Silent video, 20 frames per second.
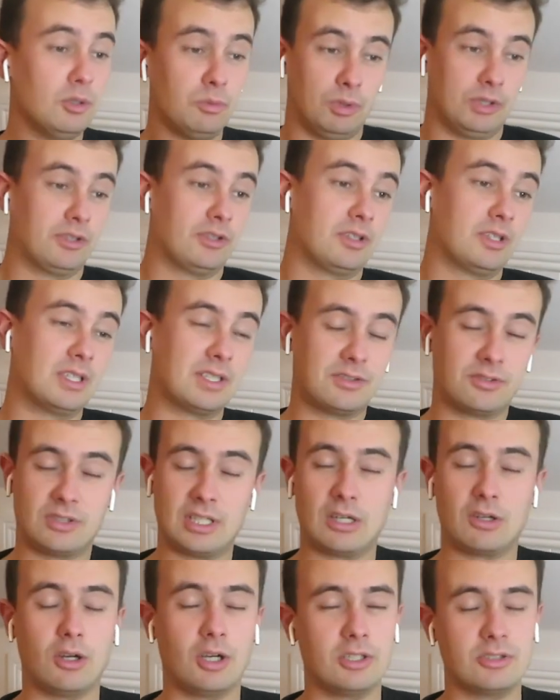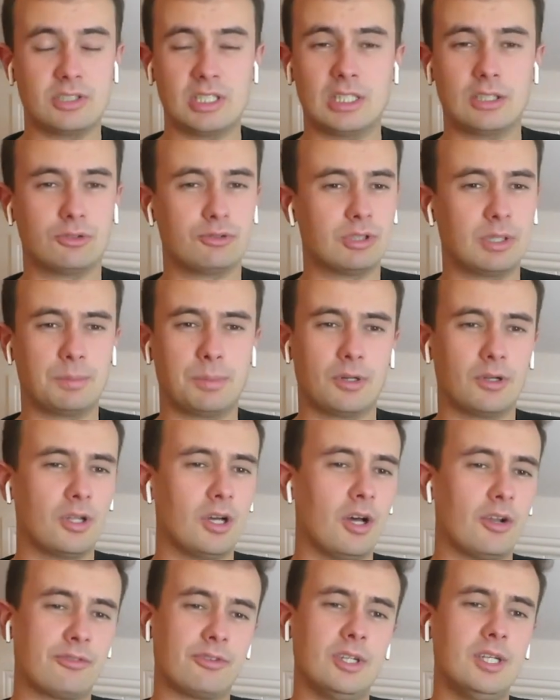whether it's their ideal trip or
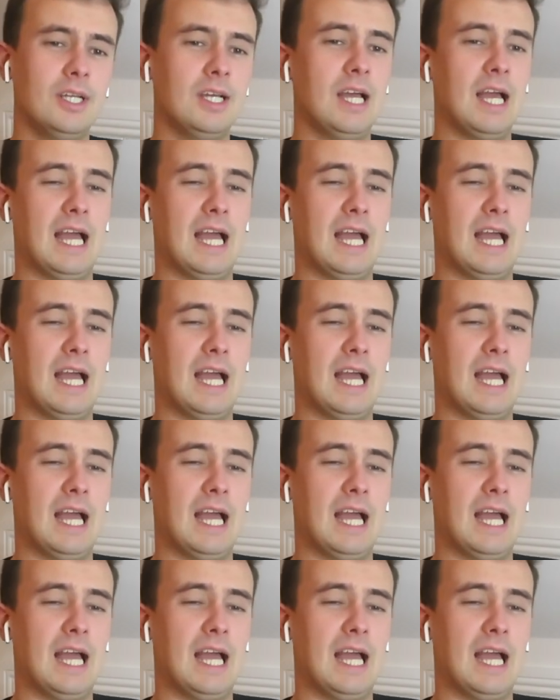not.